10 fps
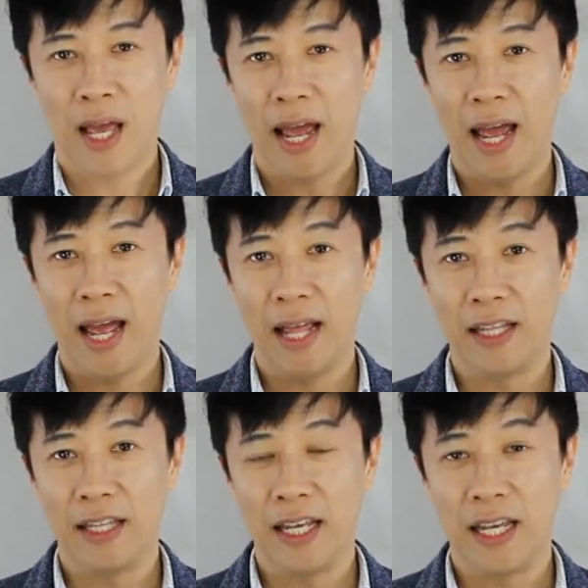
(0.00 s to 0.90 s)

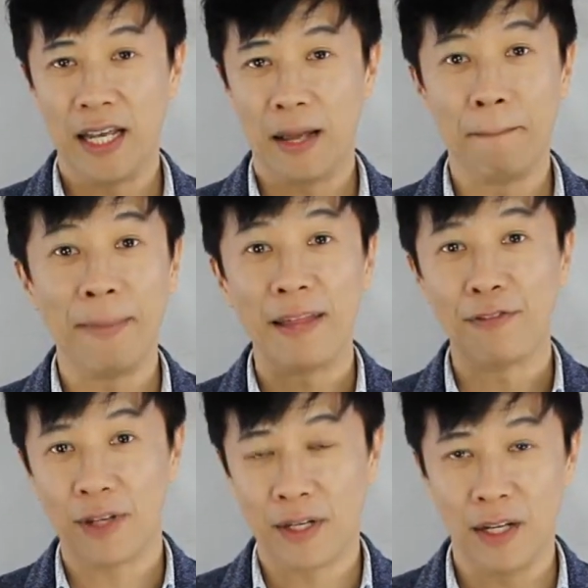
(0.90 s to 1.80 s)
and the
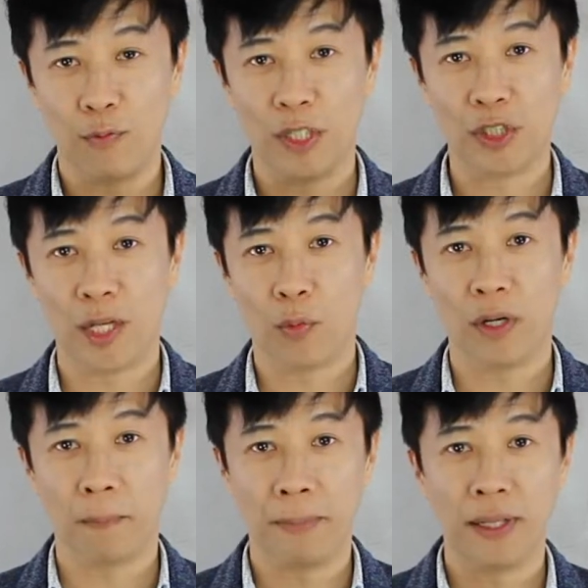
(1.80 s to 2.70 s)
method in which they
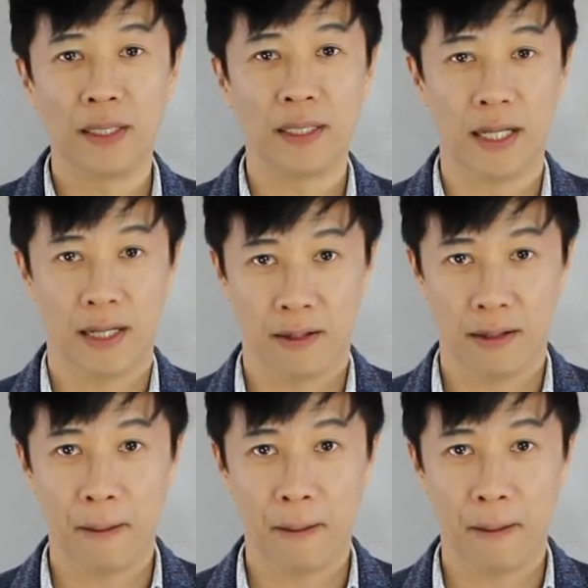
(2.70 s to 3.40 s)
want to build the